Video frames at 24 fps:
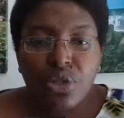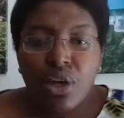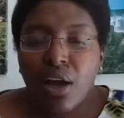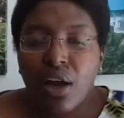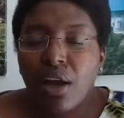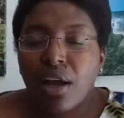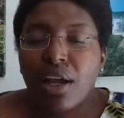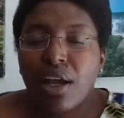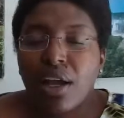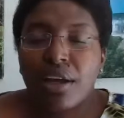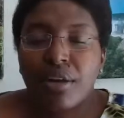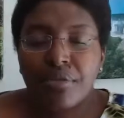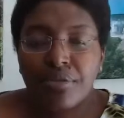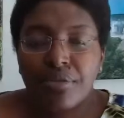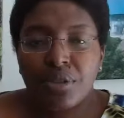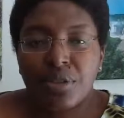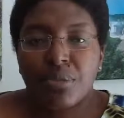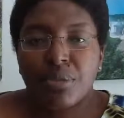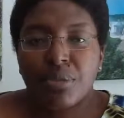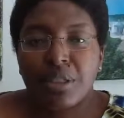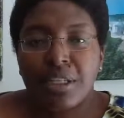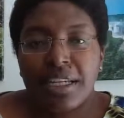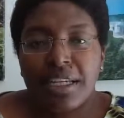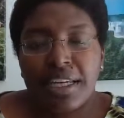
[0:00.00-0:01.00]
talk
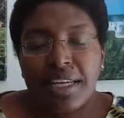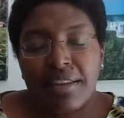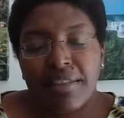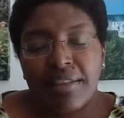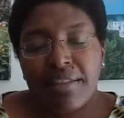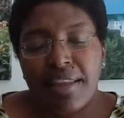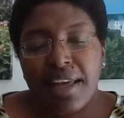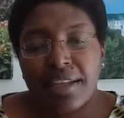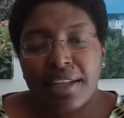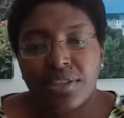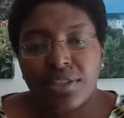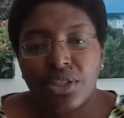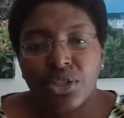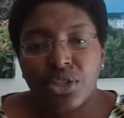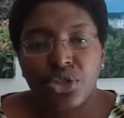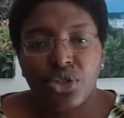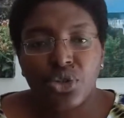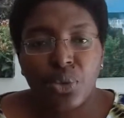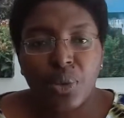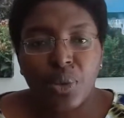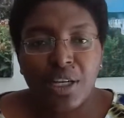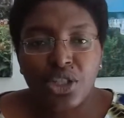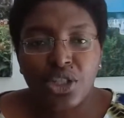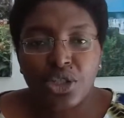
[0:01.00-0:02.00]
comfortably in that
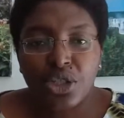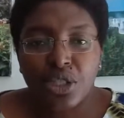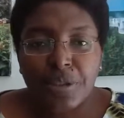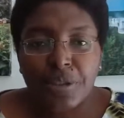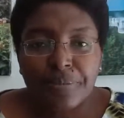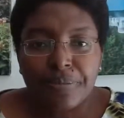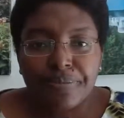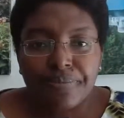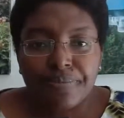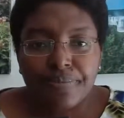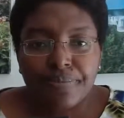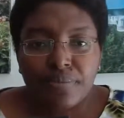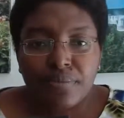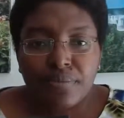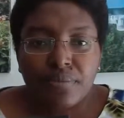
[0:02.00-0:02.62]
situation.